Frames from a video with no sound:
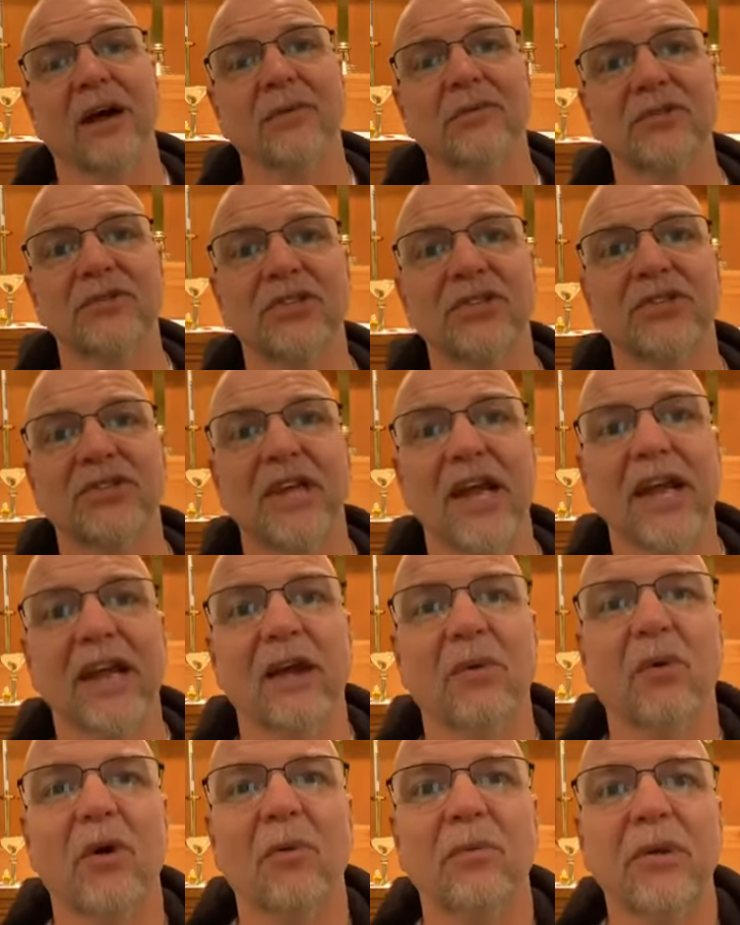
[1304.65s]
I was just
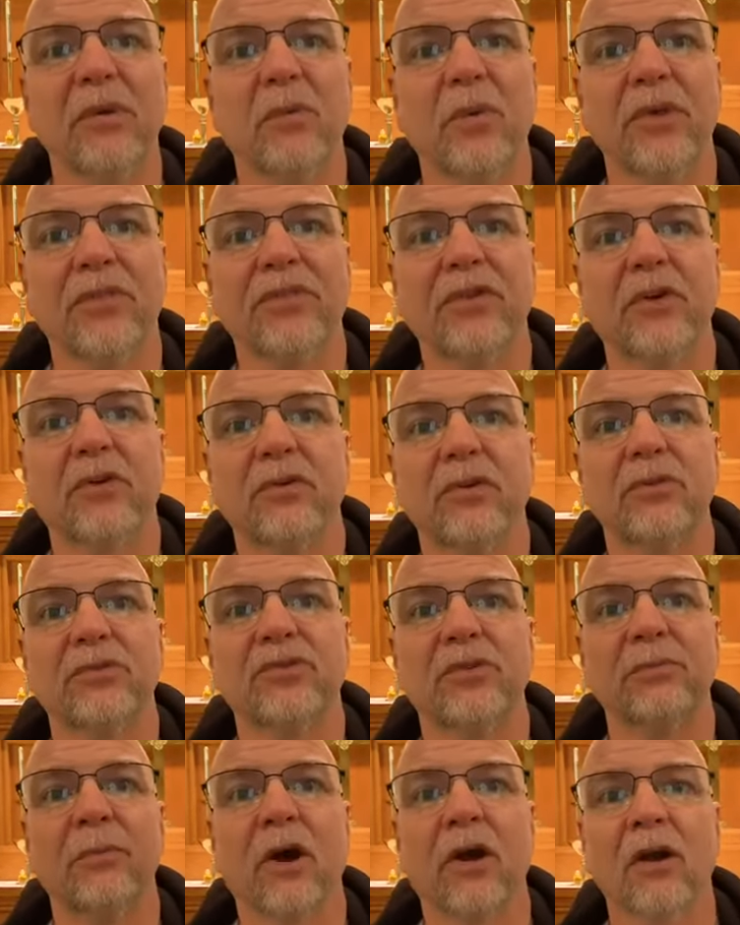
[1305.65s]
saying I won't be with the crew
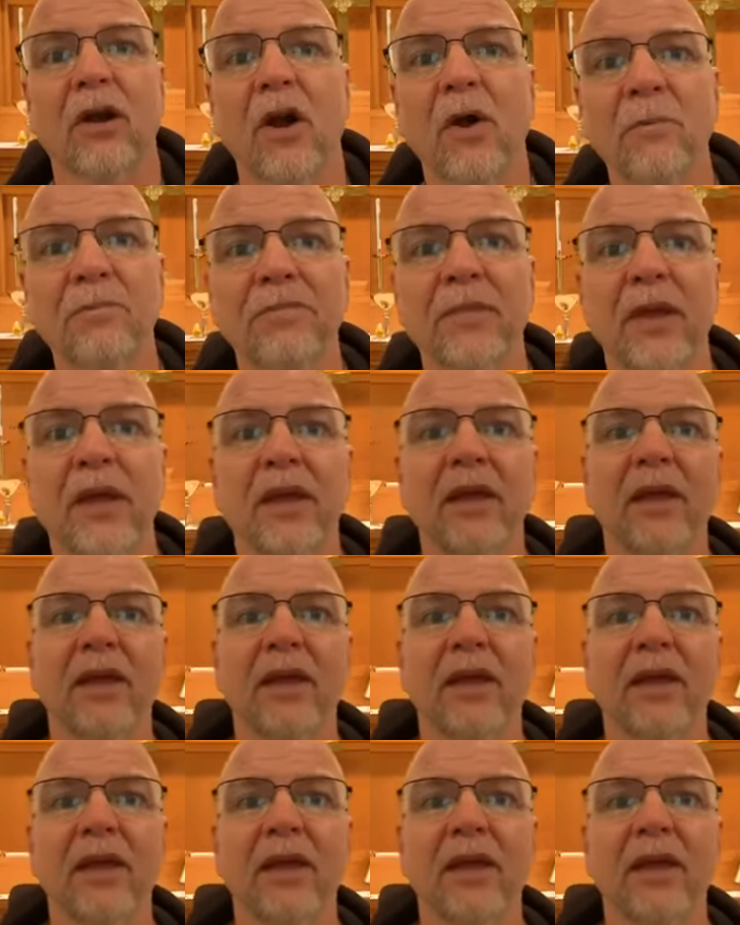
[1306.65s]
tomorrow.